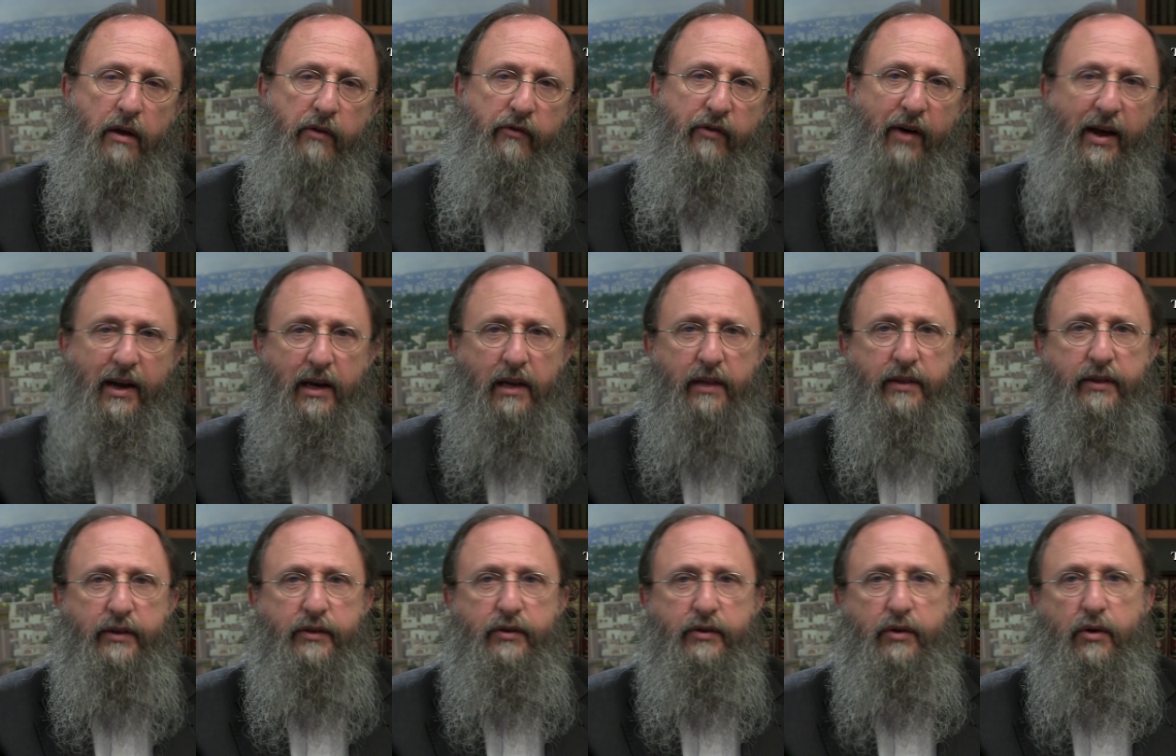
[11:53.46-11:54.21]

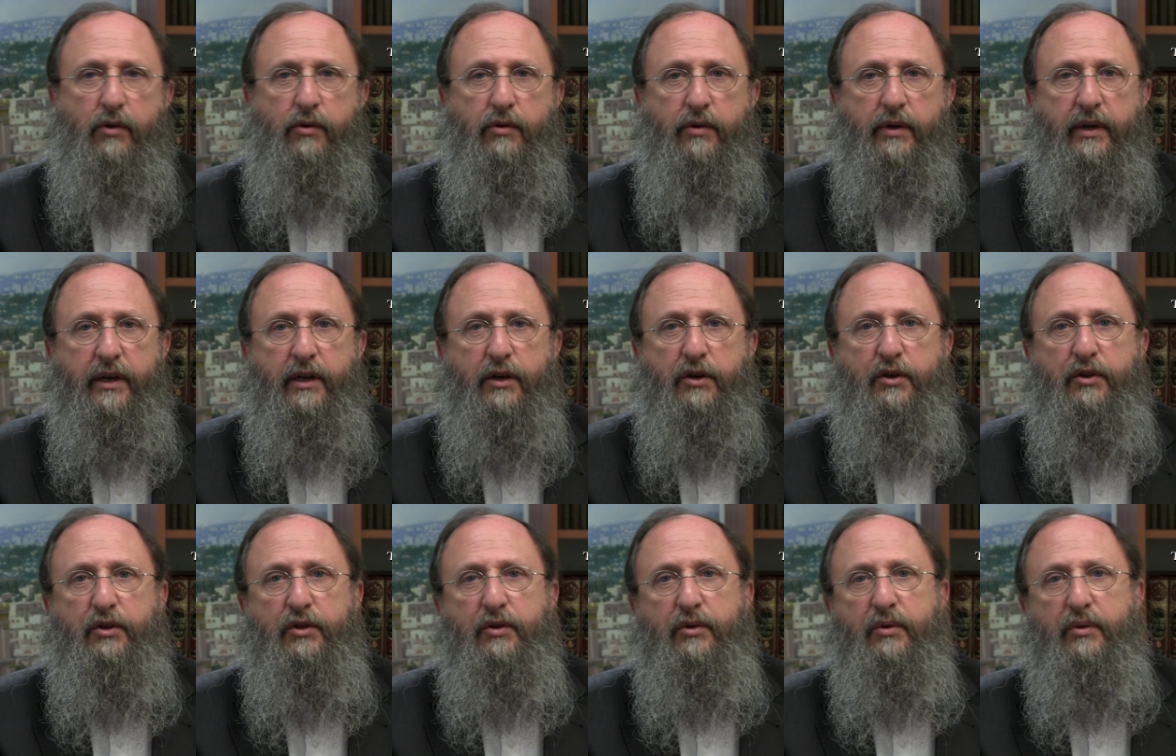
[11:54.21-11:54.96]
Finally, the Torah
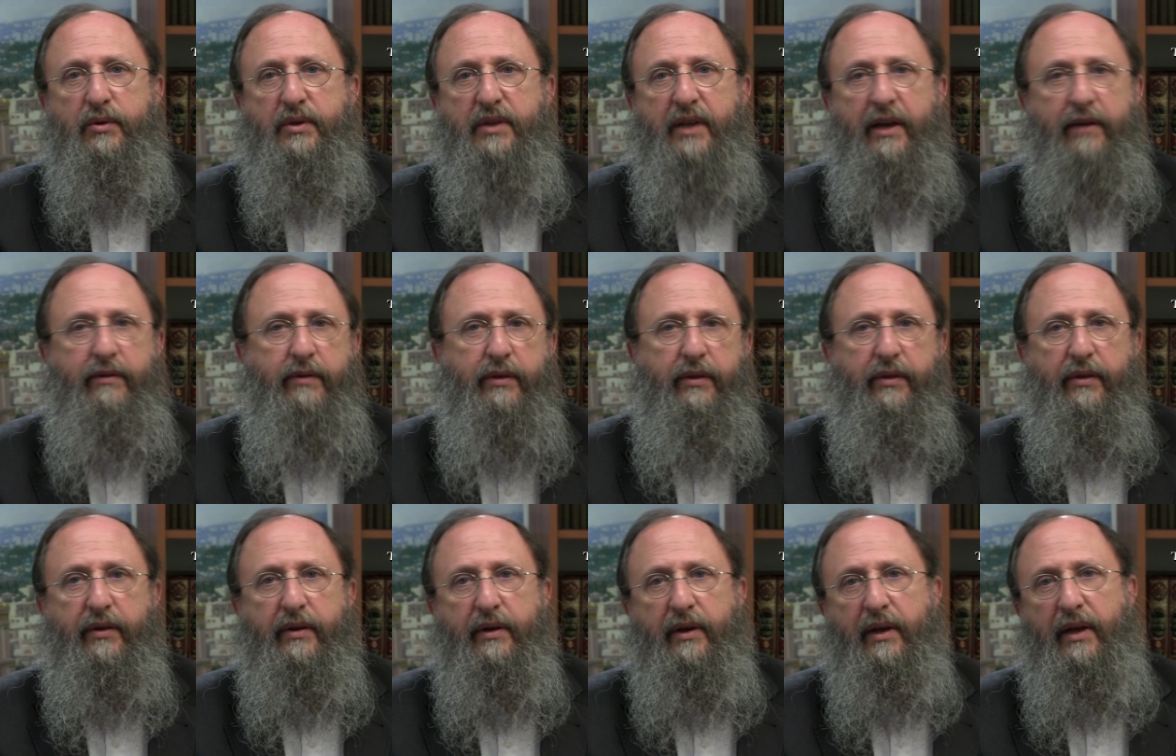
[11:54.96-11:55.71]
includes
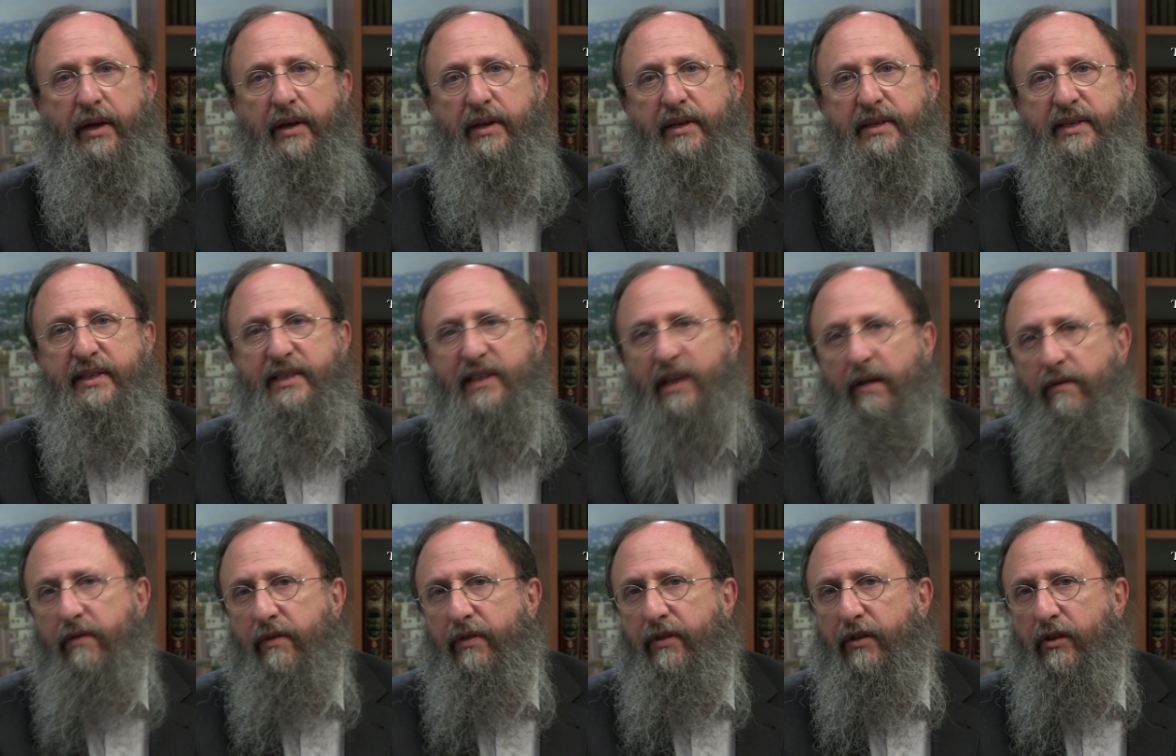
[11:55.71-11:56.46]
everything in a
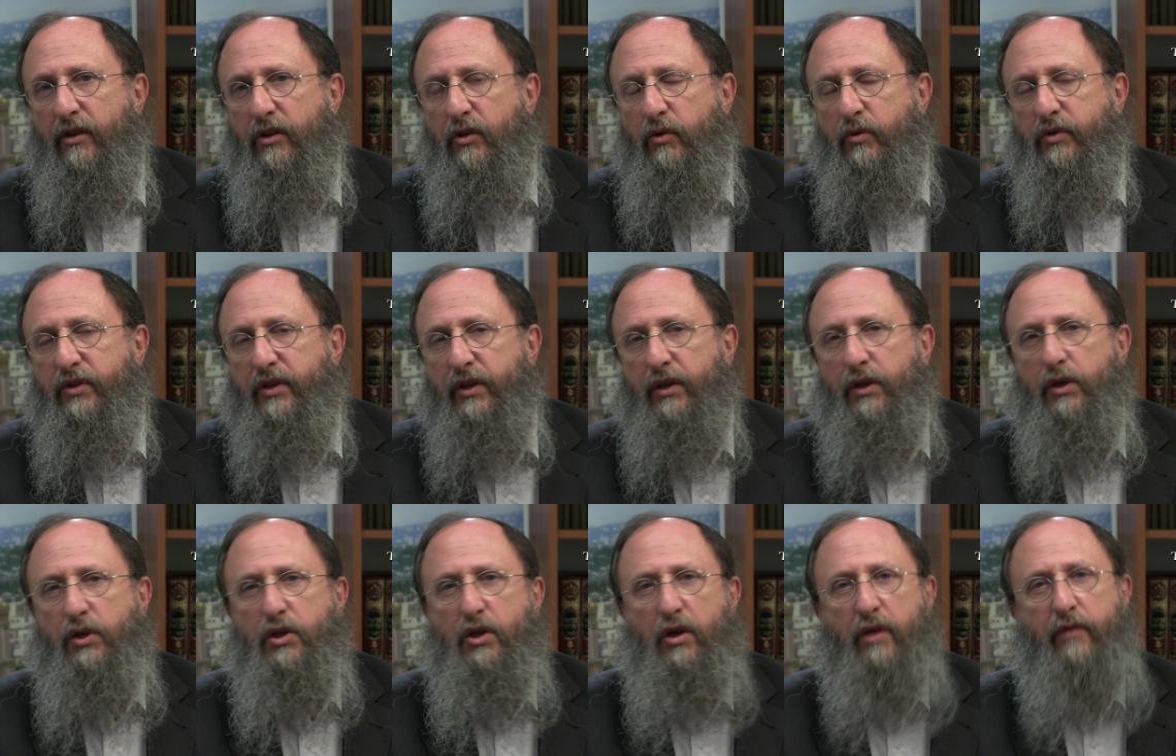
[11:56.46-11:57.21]
seventh
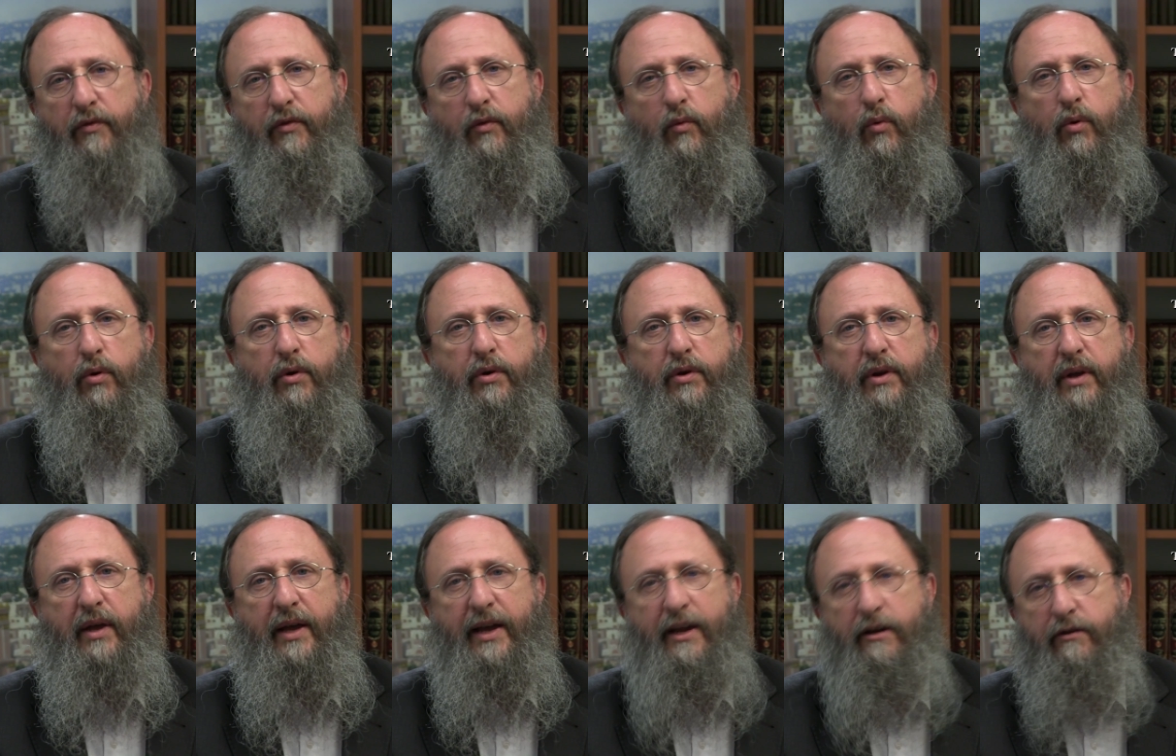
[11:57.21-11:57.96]
usage of the
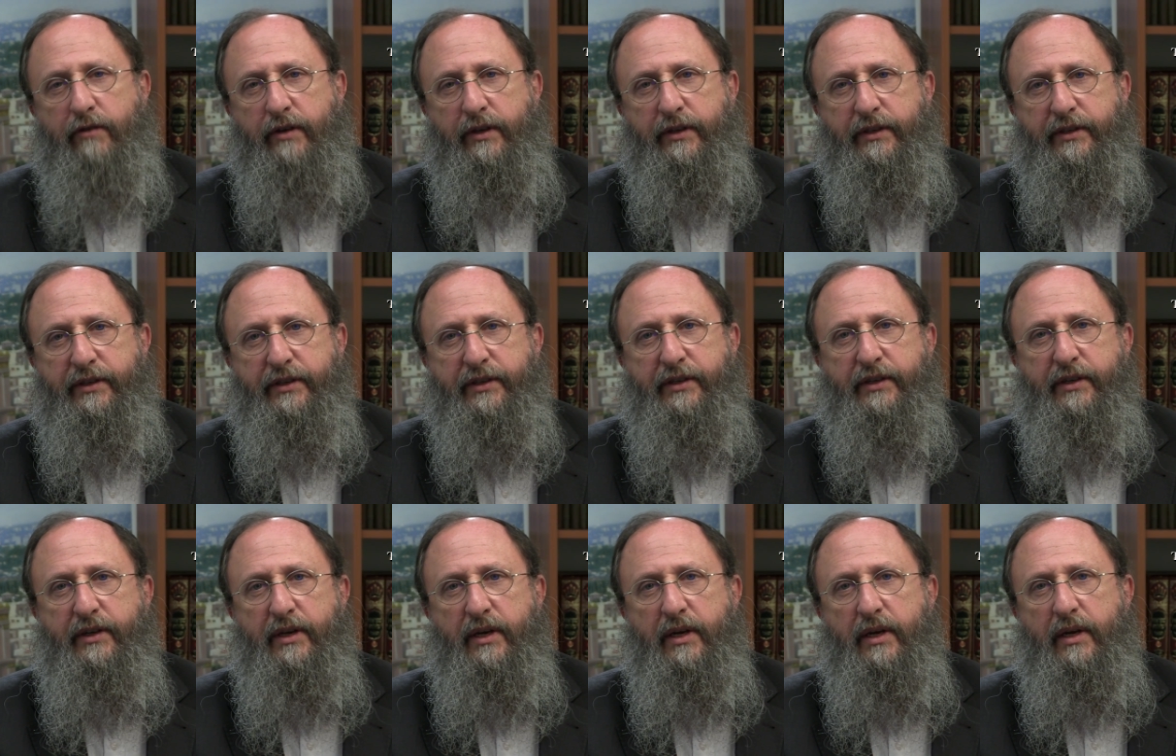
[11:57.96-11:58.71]
word
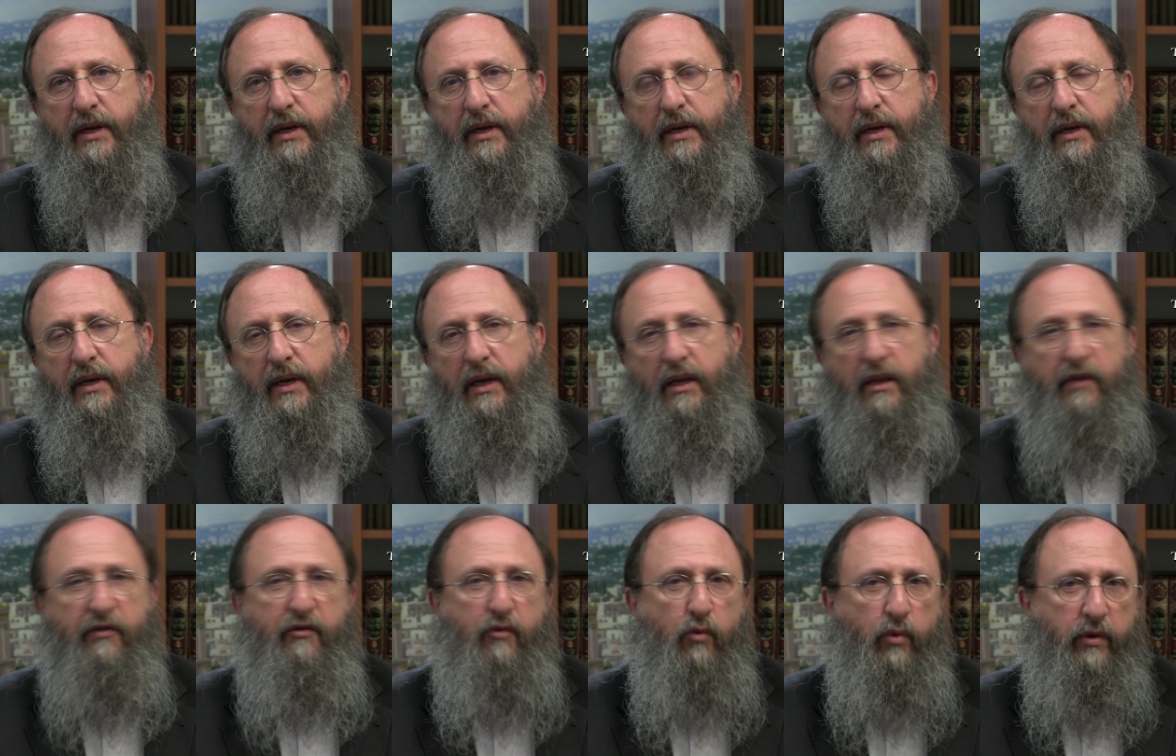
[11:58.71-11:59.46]
Eretz in
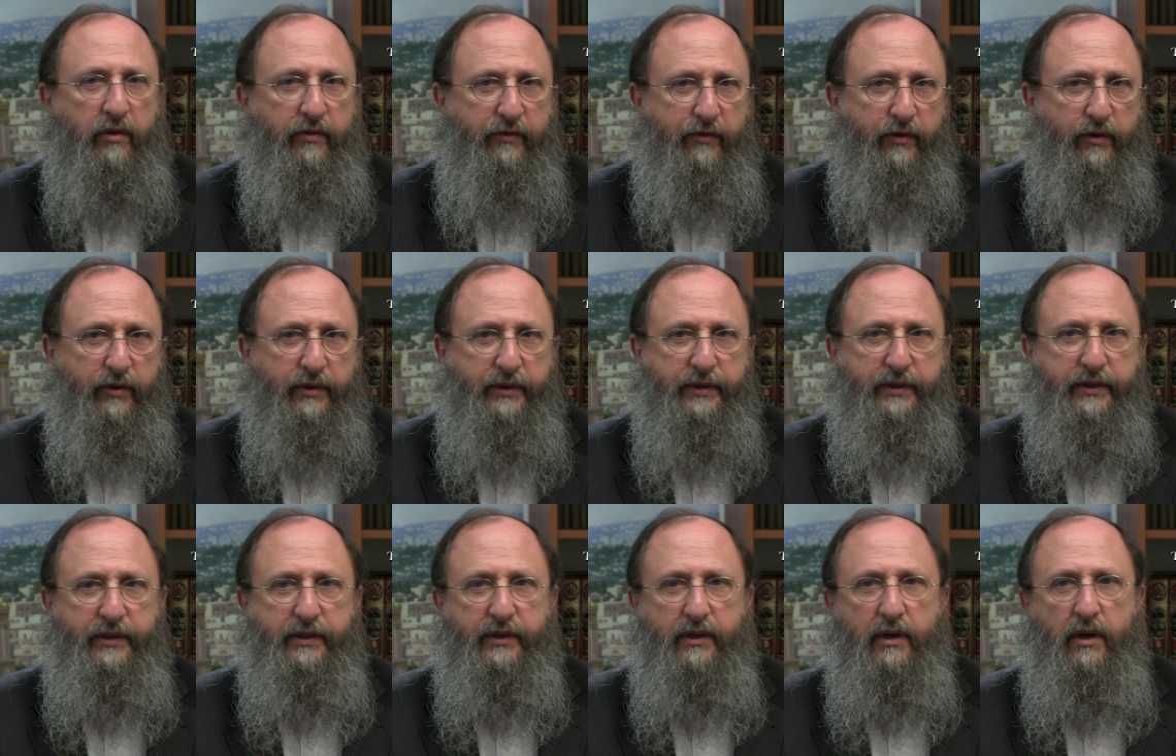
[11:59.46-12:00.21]
the fourth
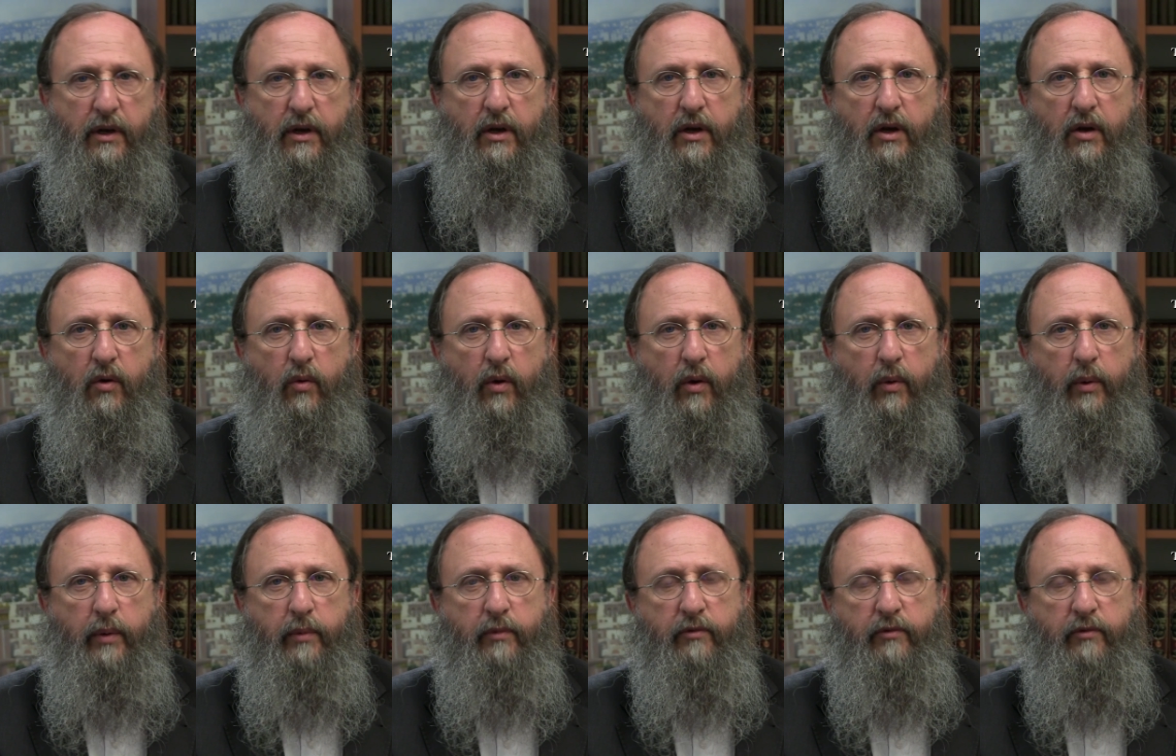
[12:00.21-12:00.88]
verse, where we